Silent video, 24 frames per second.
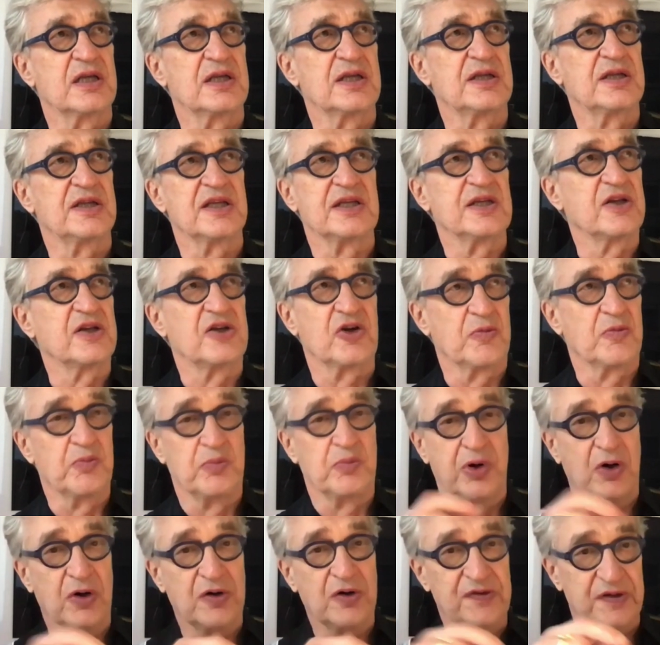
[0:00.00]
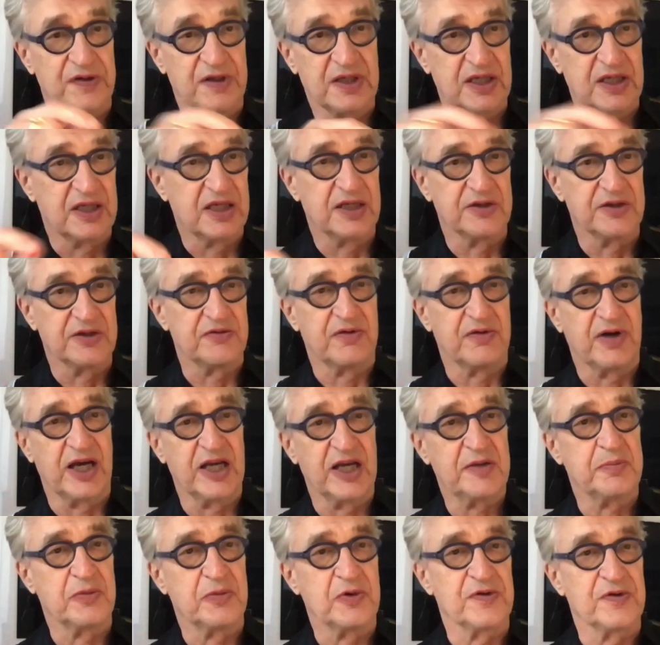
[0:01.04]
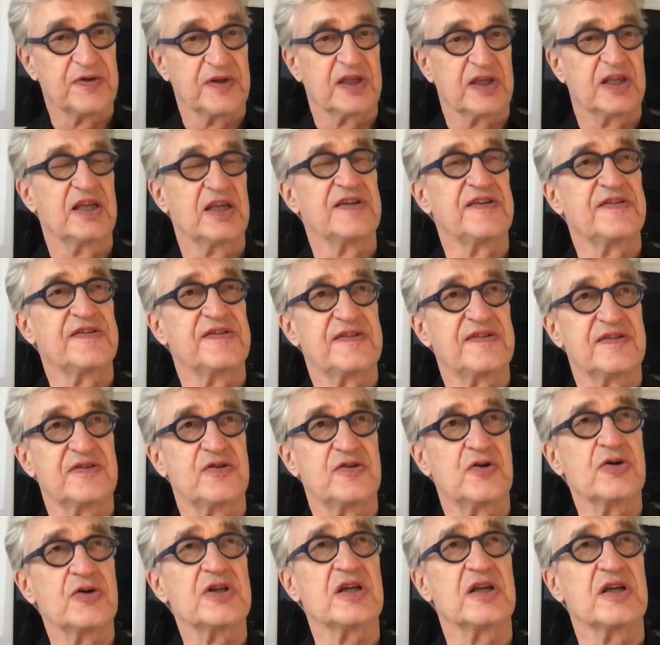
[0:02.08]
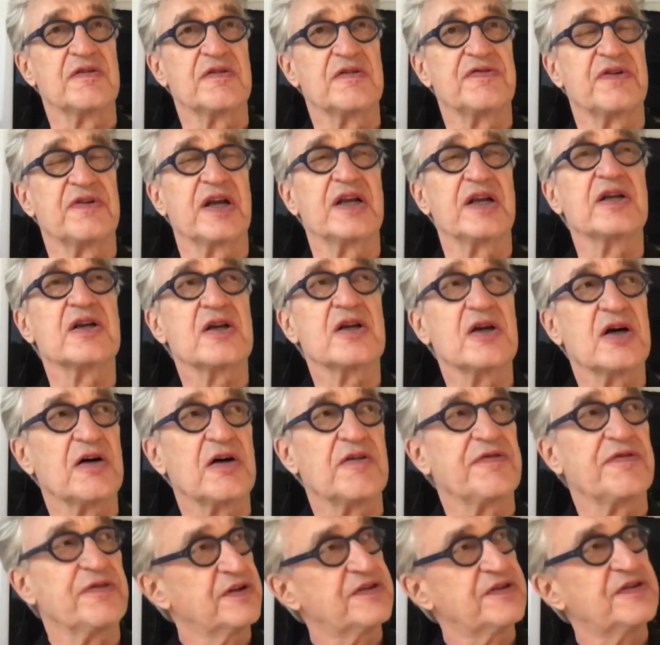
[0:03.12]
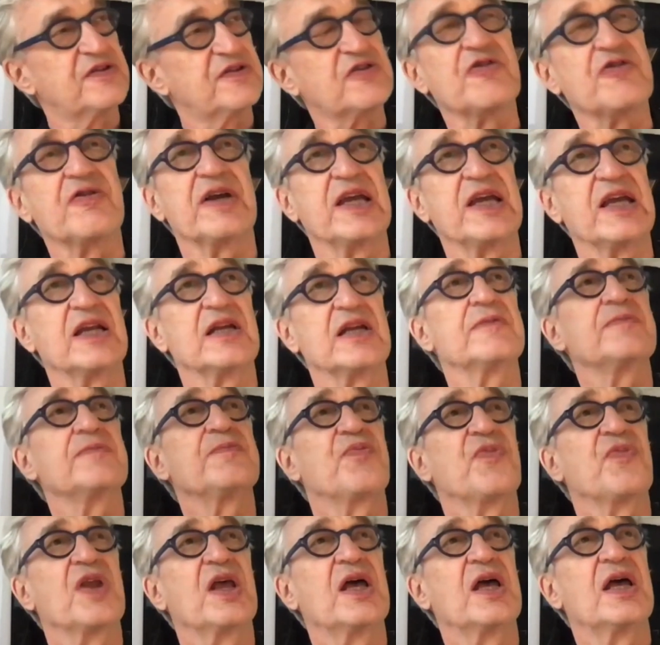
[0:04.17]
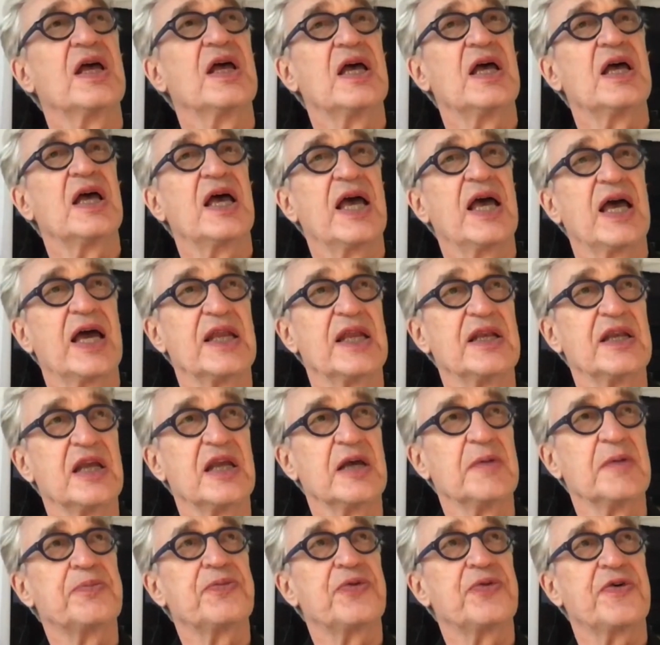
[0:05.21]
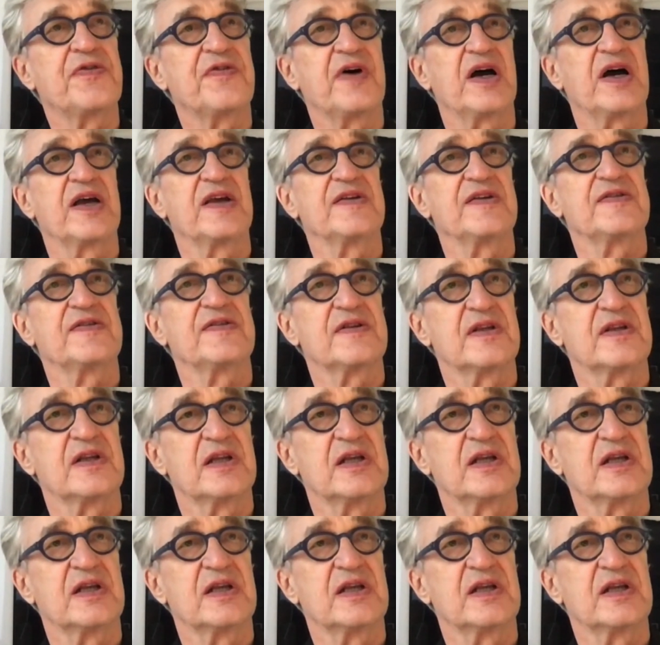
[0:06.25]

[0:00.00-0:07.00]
didn't compose it, he didn't write music. He stood in front of the screen and improvised